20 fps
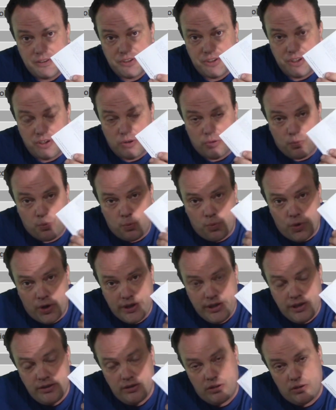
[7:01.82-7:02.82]
They're
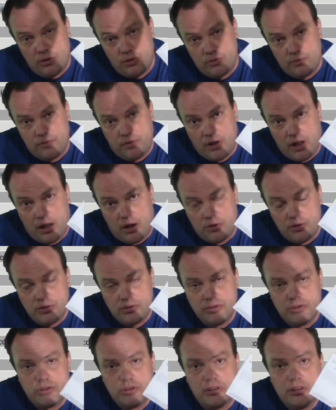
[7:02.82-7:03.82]
white cone
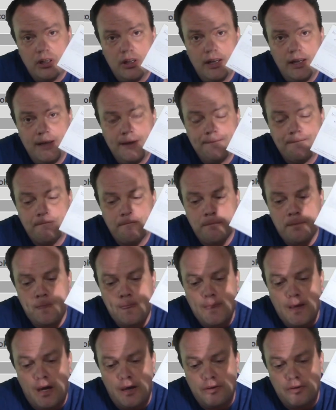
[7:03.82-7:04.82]
flowers.
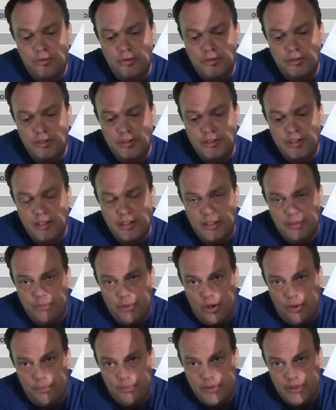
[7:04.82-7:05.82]
I'm going to dig them
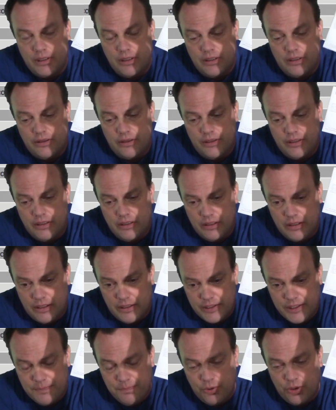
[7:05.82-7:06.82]
up in the
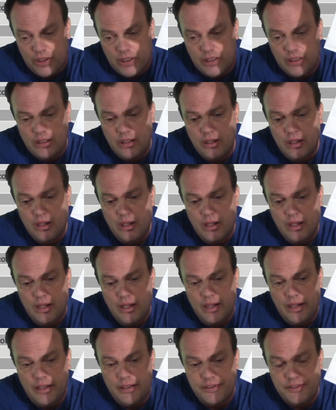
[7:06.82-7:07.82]
spring
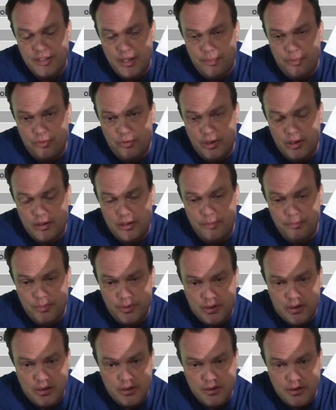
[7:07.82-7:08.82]
and separate them
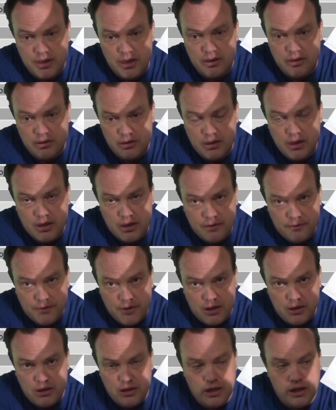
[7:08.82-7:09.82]
because they're getting
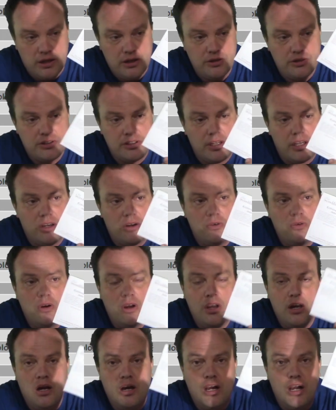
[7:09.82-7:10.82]
fairly large now.
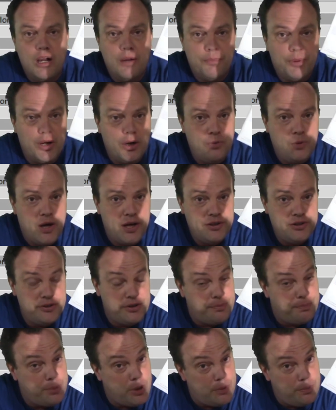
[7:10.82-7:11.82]
But I wanted the
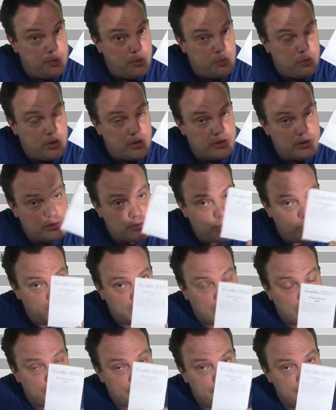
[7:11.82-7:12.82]
purple one as
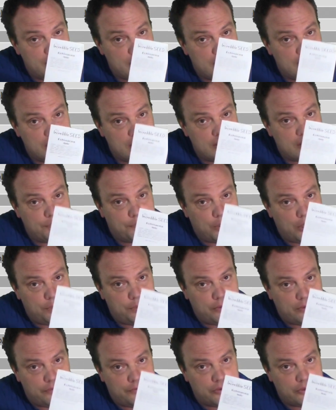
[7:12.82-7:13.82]
well. This is the
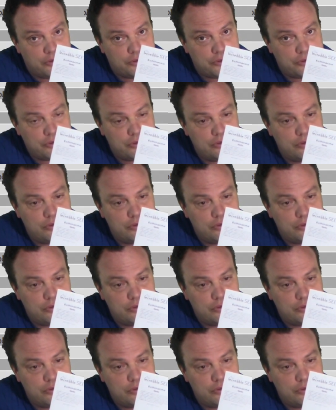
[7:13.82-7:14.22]
purple version.